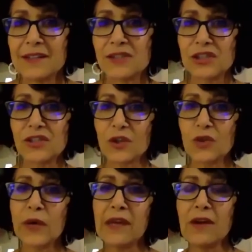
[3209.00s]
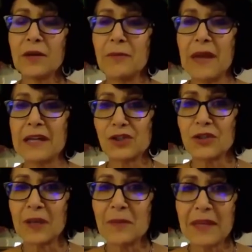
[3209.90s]
just a quickie on batch
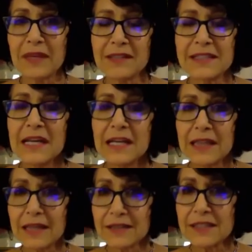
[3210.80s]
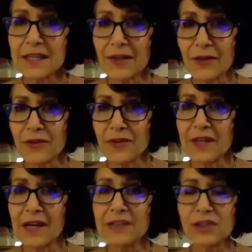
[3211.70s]
cooking, because that's the other
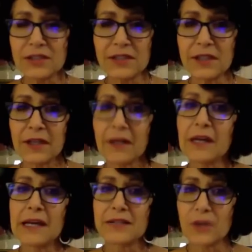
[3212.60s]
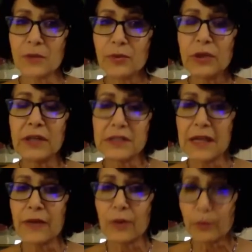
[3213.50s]
thing. I just did a class on putting
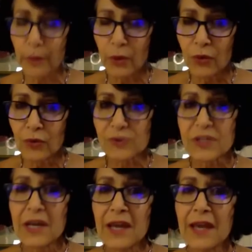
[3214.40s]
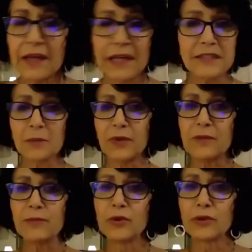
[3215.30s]
together bowls, and I
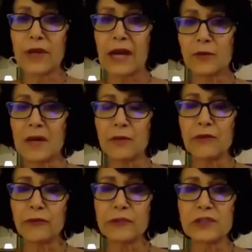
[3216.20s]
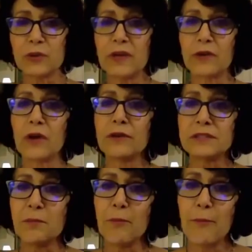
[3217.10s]
simply pulled out of my refrigerator all
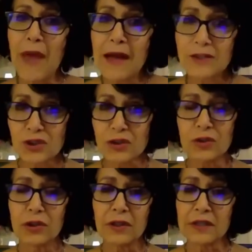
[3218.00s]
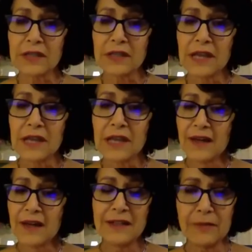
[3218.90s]
this batch cook,
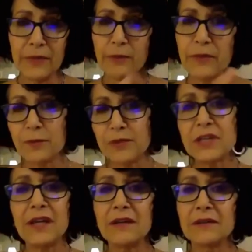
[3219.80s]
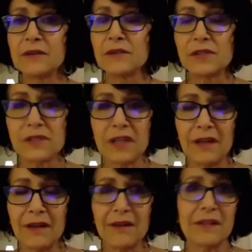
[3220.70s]
the potatoes,
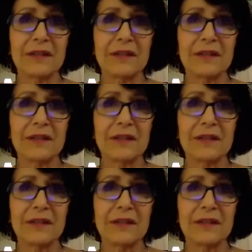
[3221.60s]
the